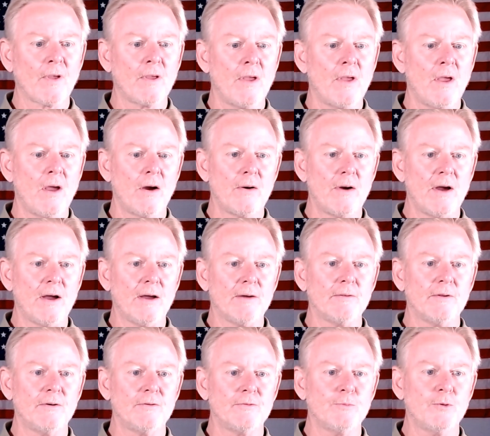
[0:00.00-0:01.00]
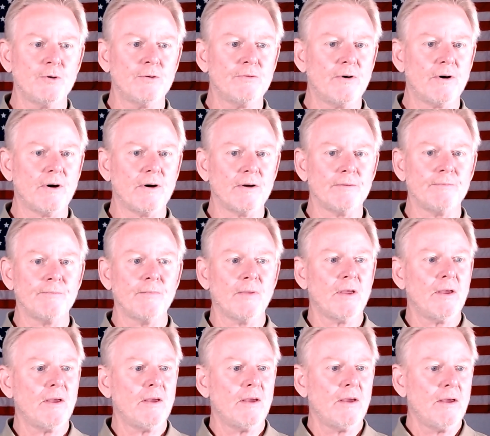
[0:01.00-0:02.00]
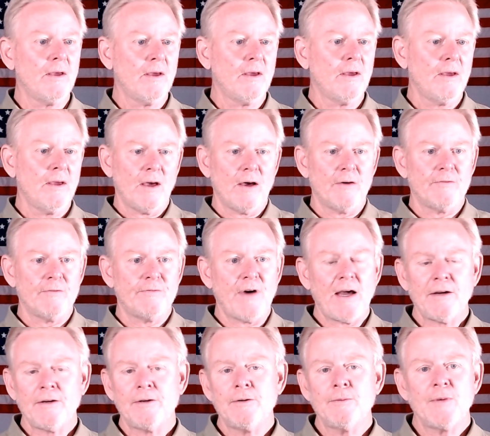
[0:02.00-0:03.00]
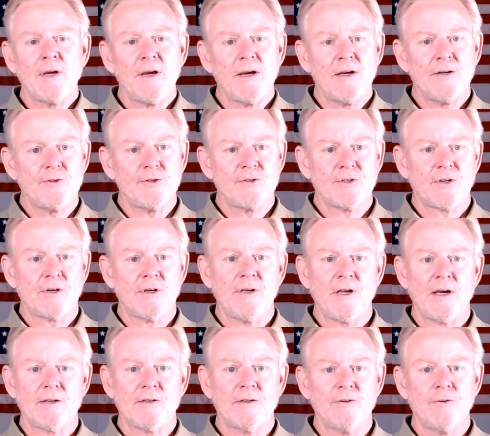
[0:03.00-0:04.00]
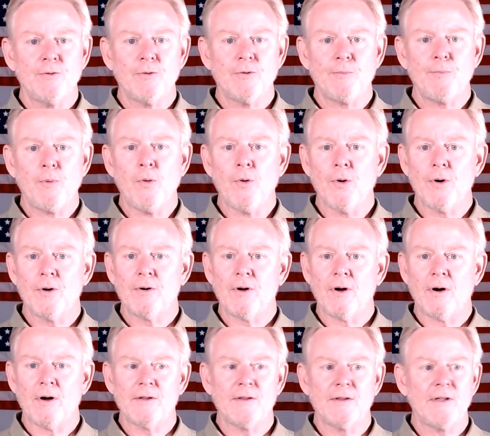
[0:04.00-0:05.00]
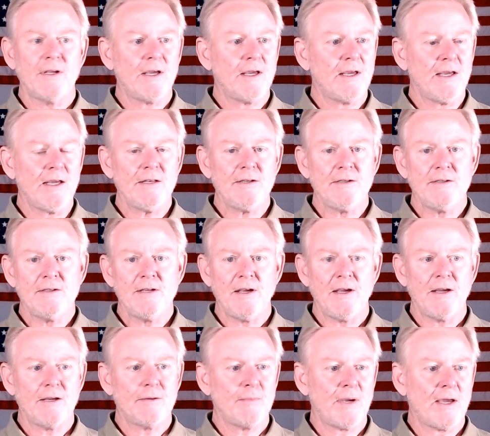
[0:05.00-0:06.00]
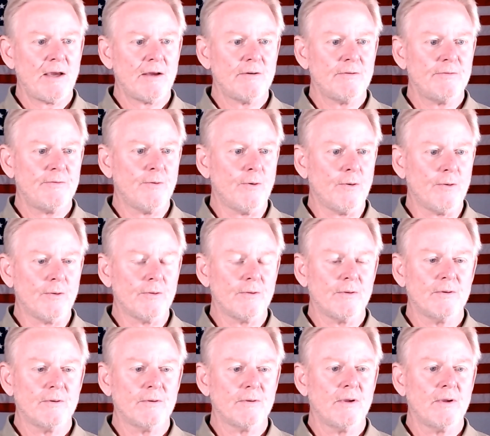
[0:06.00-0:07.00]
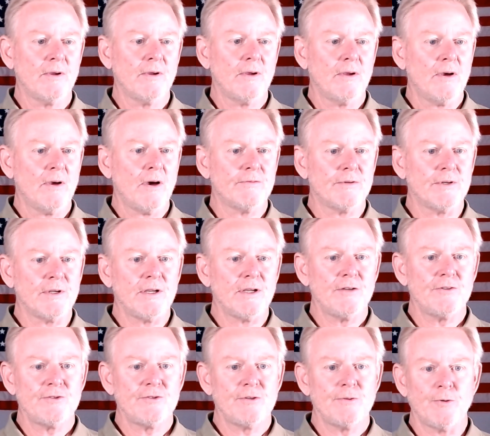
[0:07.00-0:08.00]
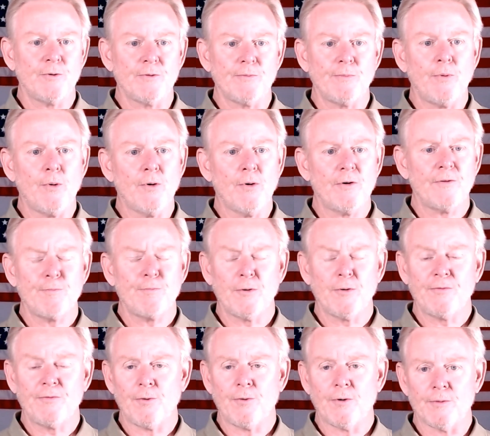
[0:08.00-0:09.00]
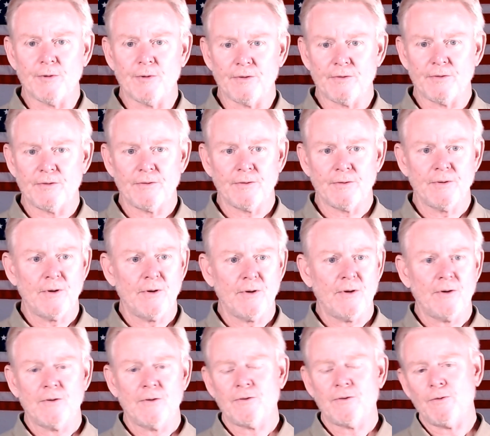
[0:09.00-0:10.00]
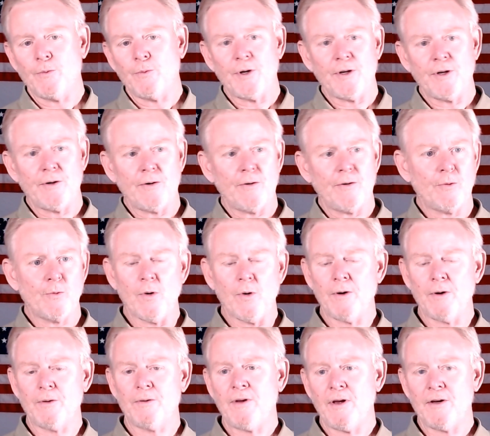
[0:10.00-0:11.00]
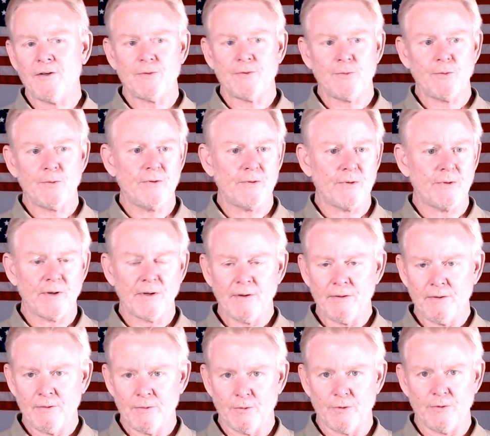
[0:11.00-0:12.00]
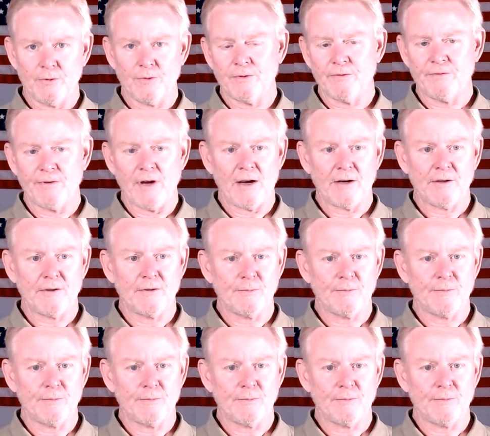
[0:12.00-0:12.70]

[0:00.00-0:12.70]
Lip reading: All right, let's move on. A vacuum gauge is connected to a port on the intake manifold of an engine with poor performance. So we know what test we're doing. We're doing a vacuum